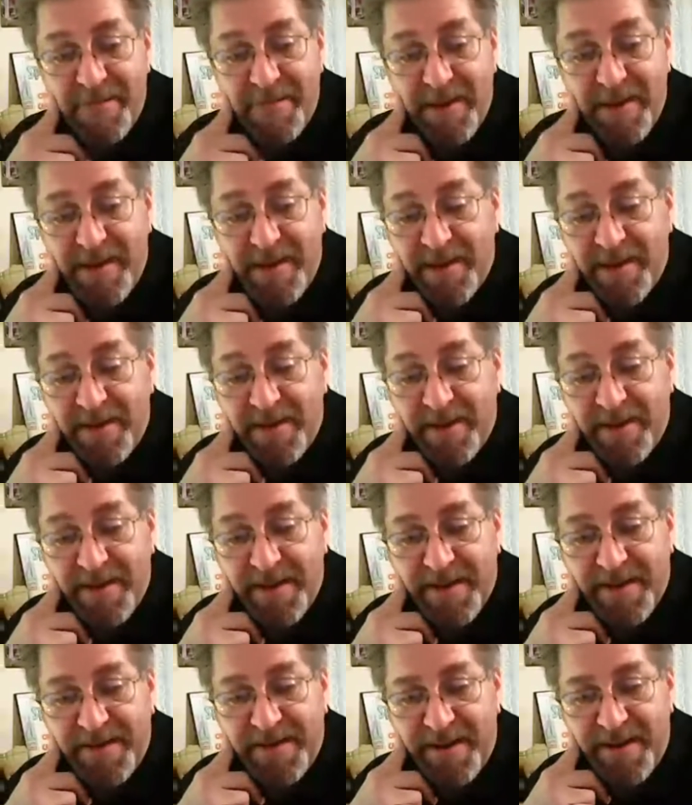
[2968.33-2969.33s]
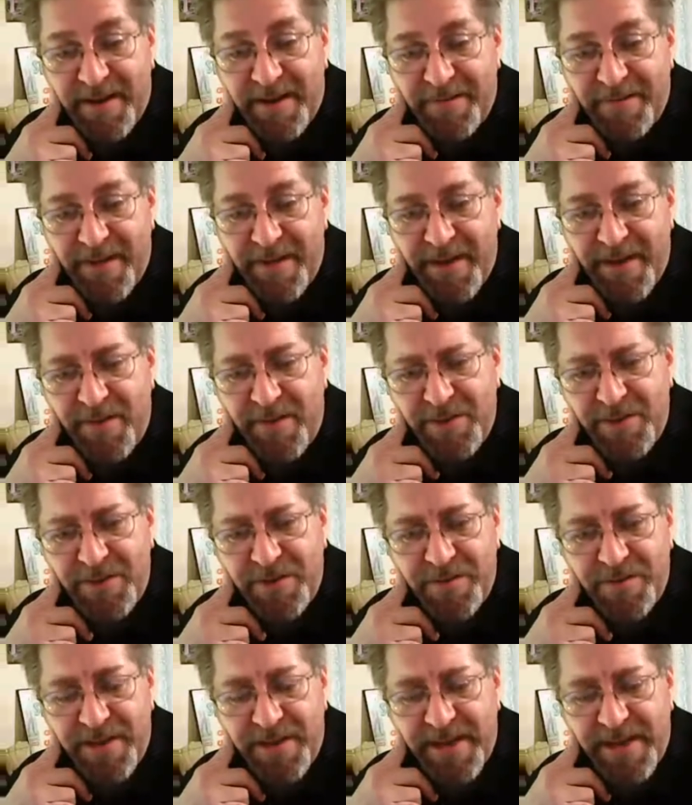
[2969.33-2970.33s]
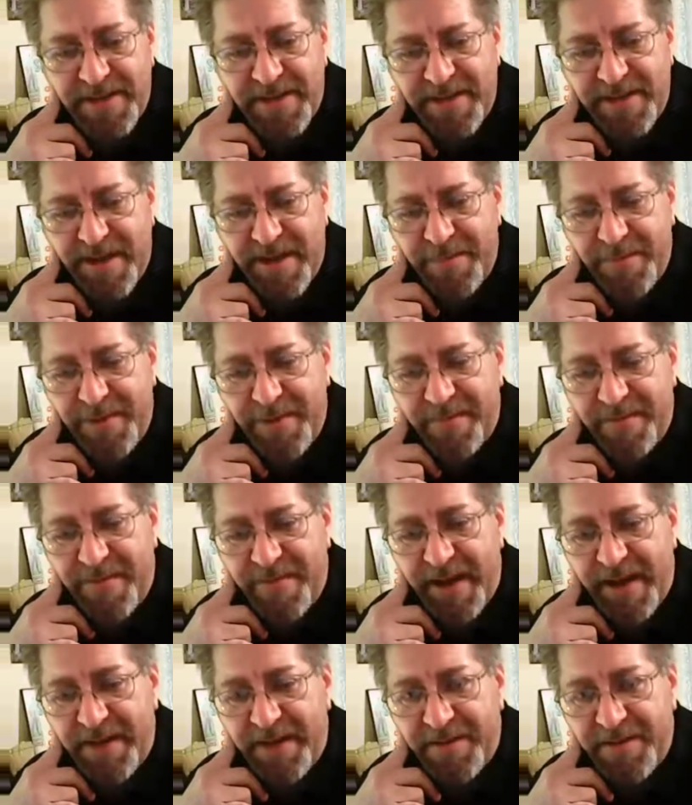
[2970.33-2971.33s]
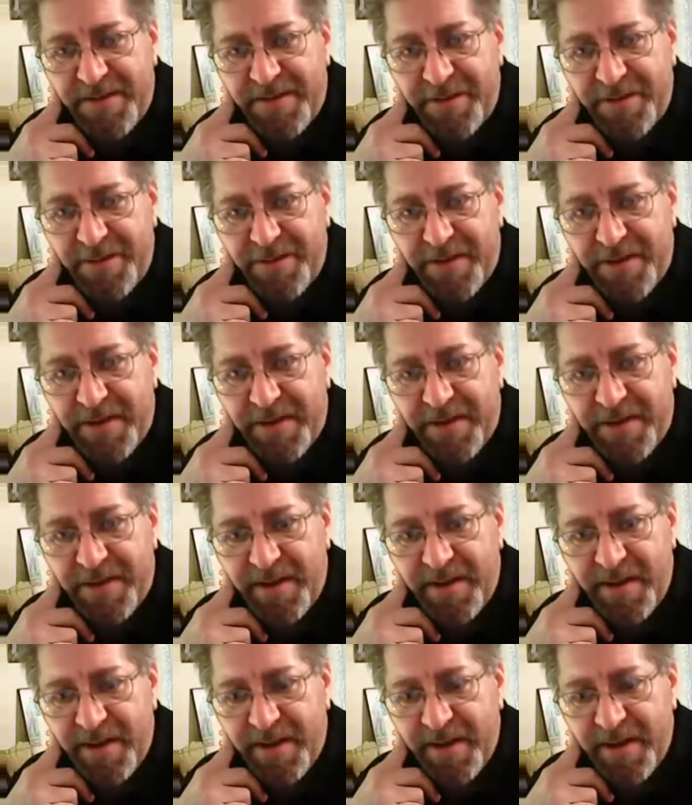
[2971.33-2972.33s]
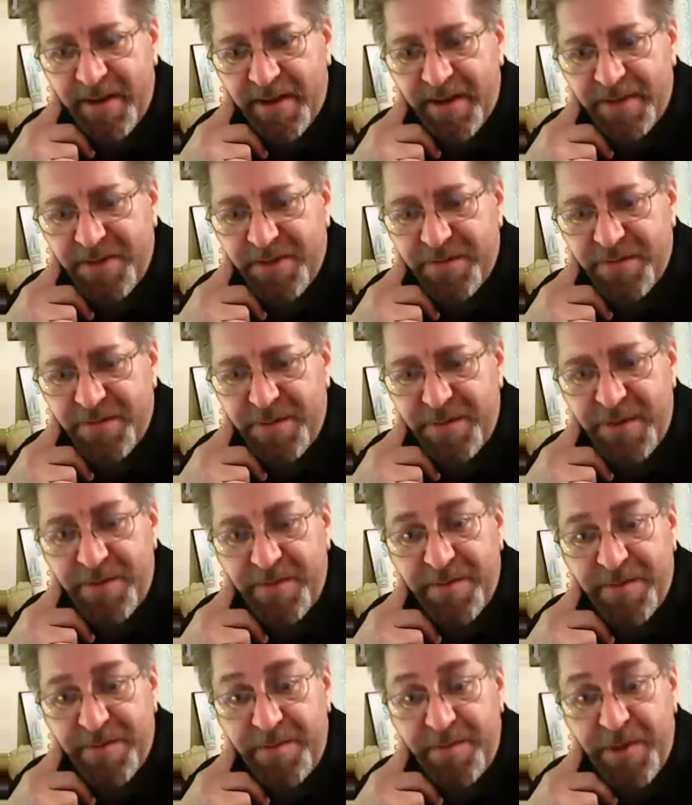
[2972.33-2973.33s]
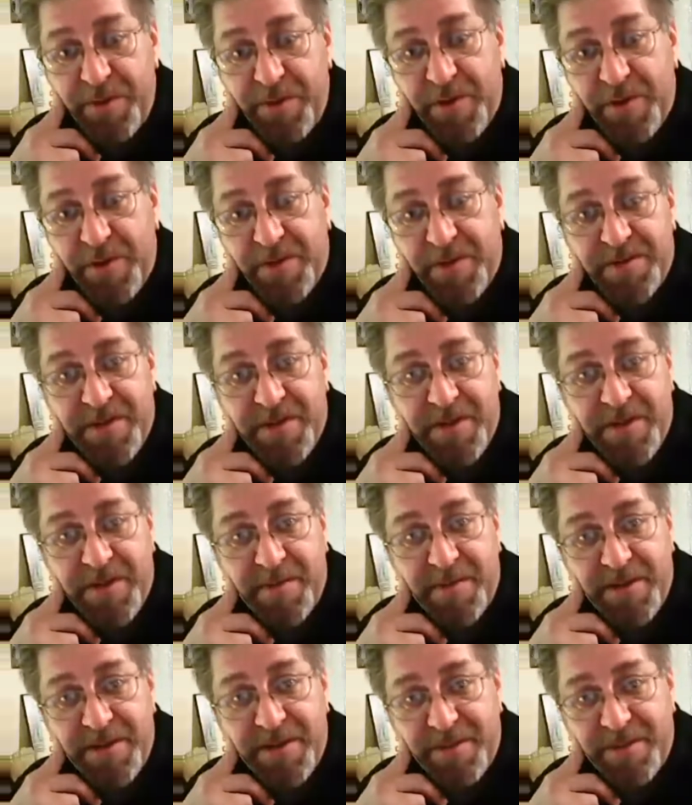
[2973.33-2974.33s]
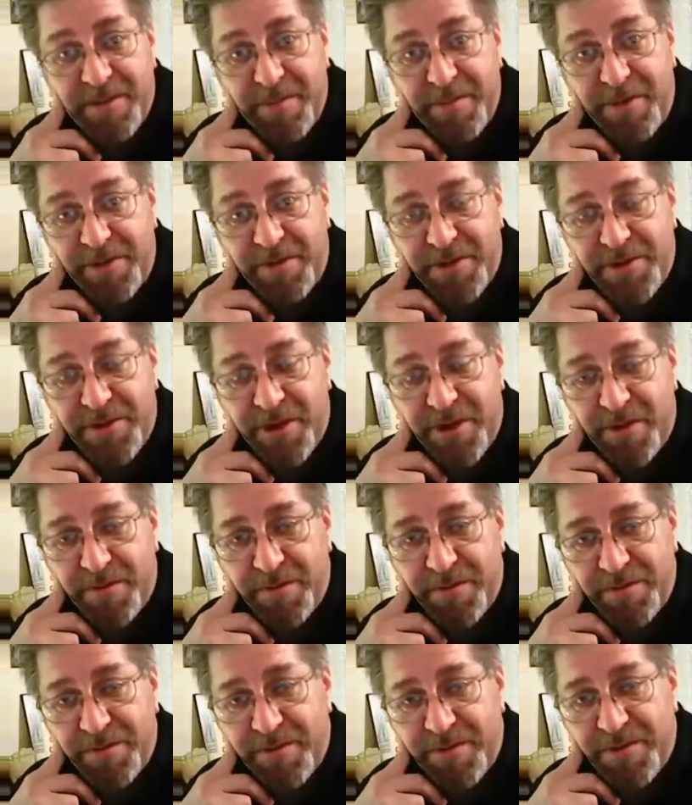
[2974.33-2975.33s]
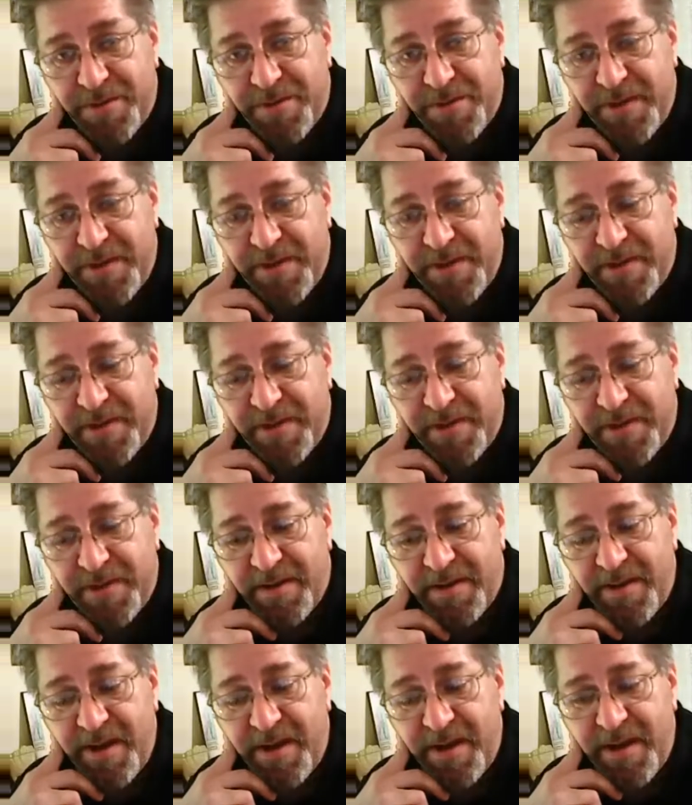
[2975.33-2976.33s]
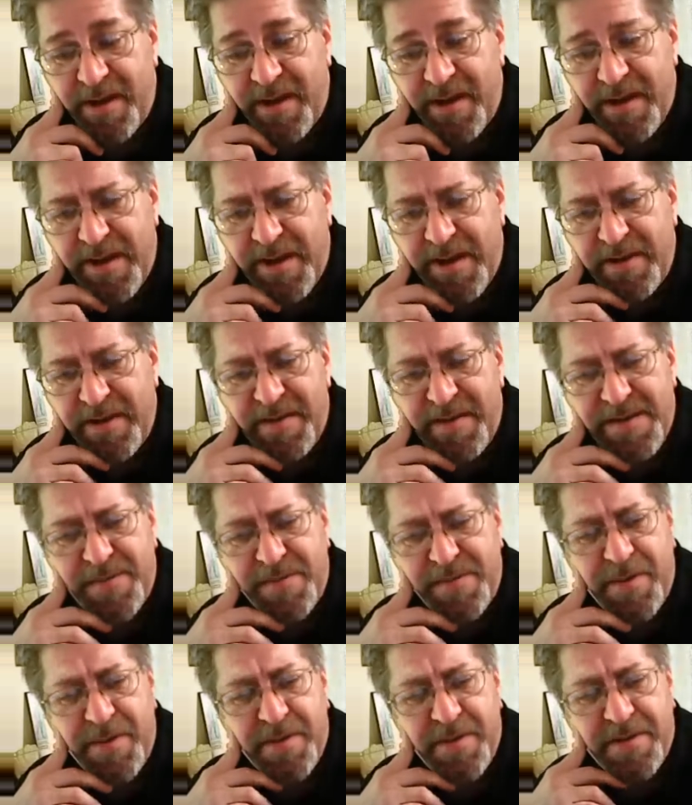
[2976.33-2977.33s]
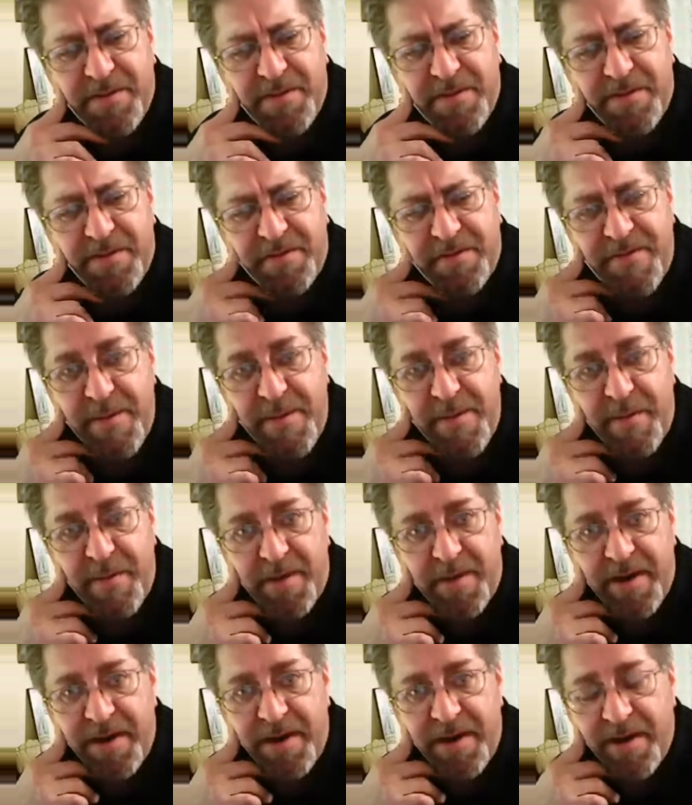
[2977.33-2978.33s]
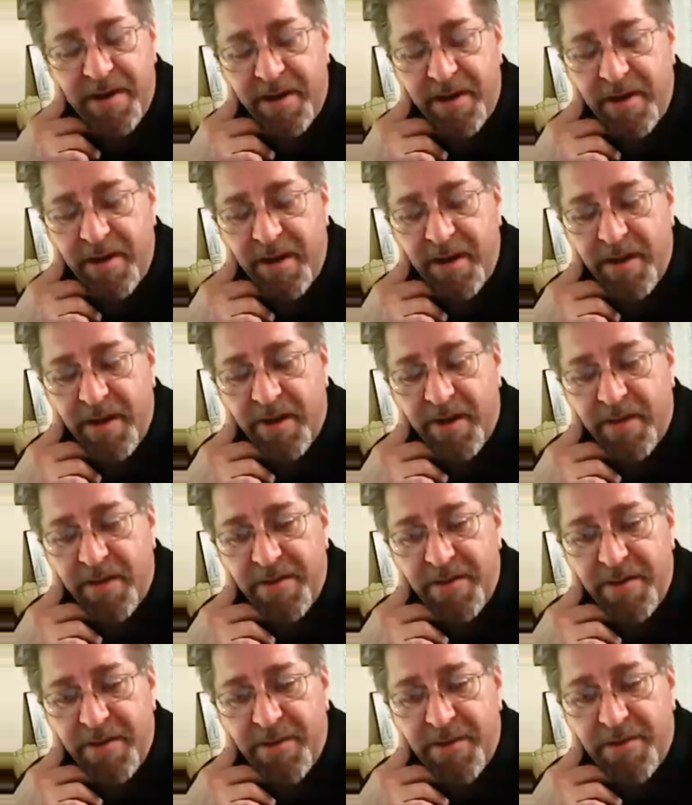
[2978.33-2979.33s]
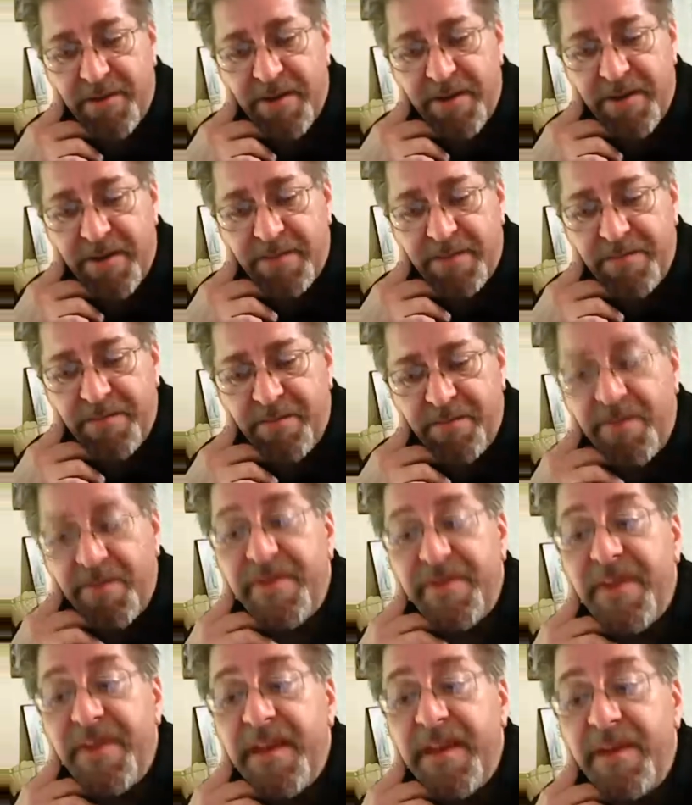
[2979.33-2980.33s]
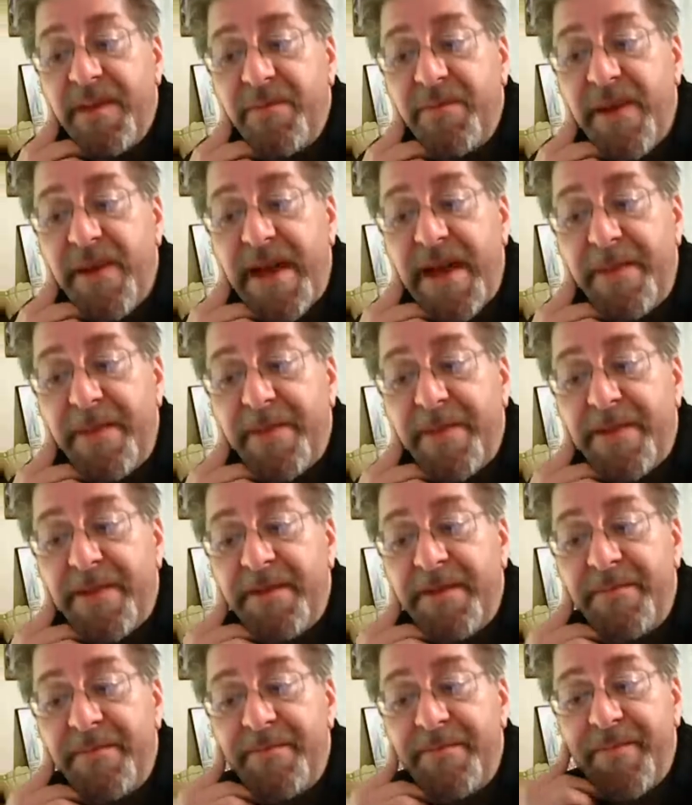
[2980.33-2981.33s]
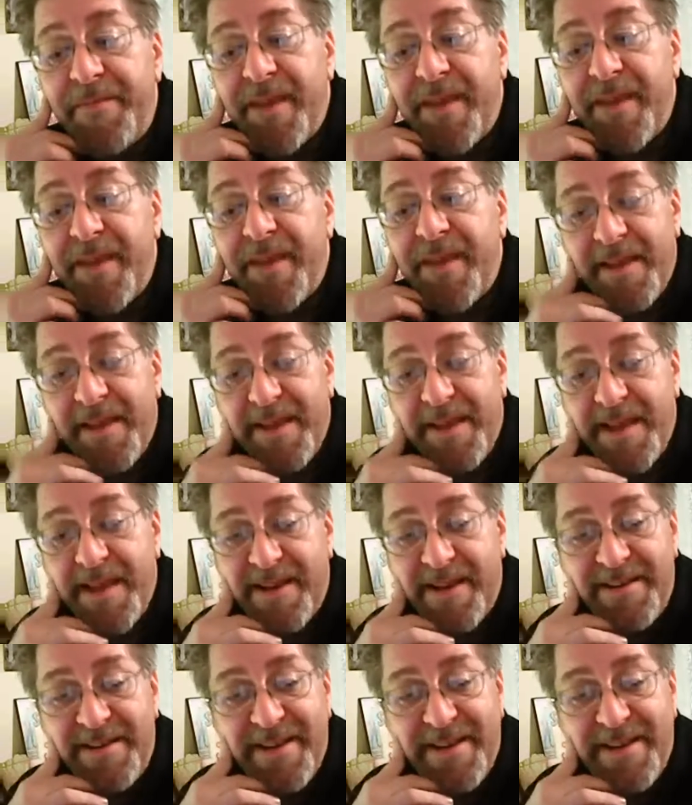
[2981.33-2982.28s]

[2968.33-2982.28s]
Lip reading: And like I said, I've also, like I said, I've been invited to be with Bueller, to come onto a Bueller show in end of this month or February. Although with what happened, yeah,